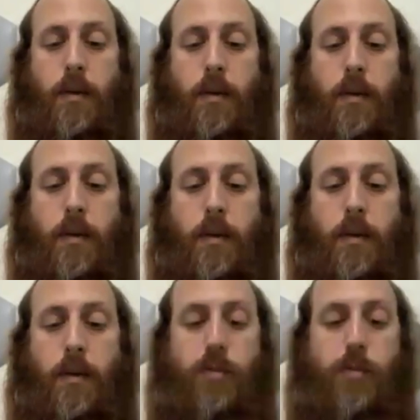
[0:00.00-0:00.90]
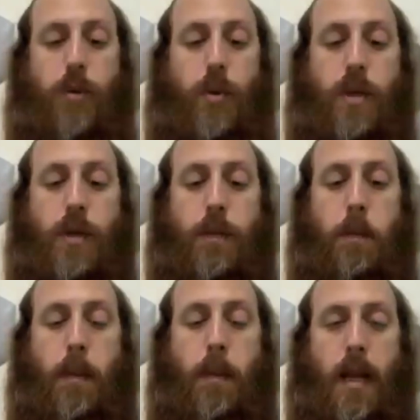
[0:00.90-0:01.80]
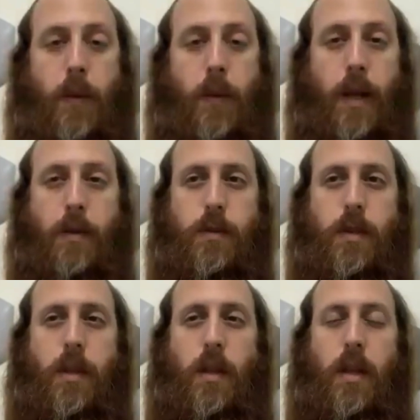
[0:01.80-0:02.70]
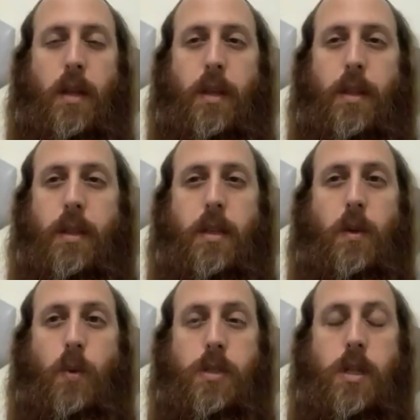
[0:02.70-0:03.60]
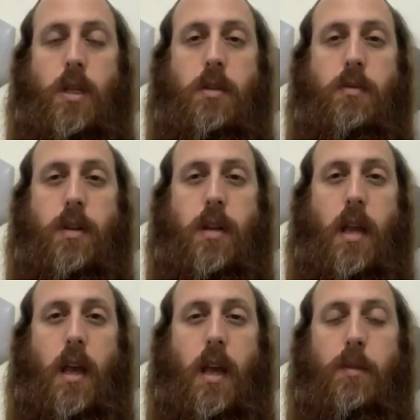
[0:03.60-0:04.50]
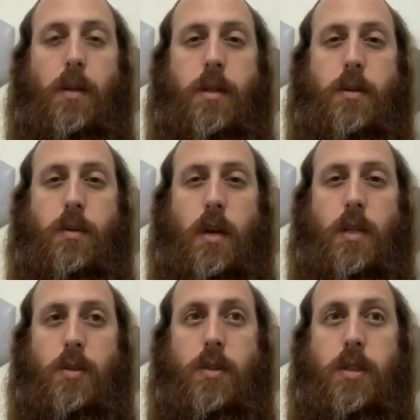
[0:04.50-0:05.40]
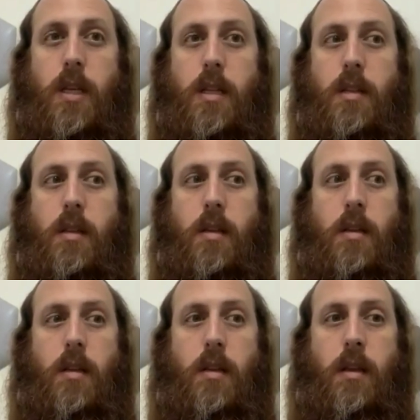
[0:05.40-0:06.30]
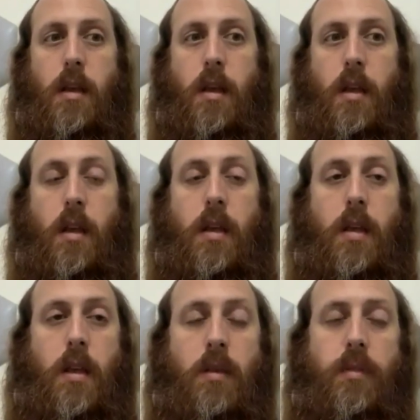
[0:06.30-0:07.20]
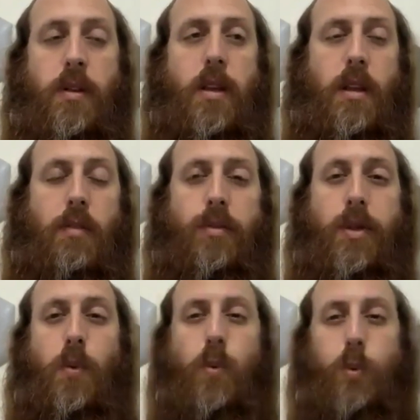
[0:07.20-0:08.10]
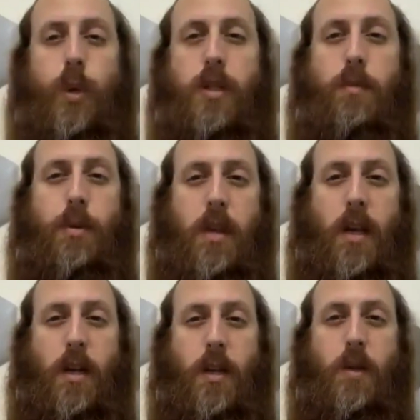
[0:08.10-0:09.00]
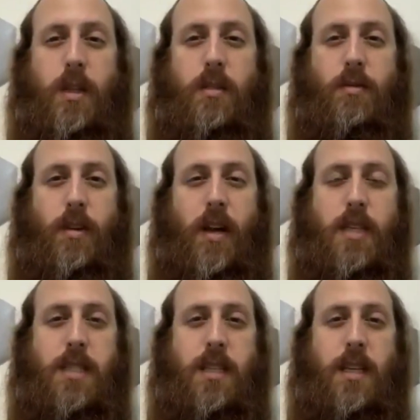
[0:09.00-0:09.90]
from such foreign background that he was not even able to understand, even if there would be a good advice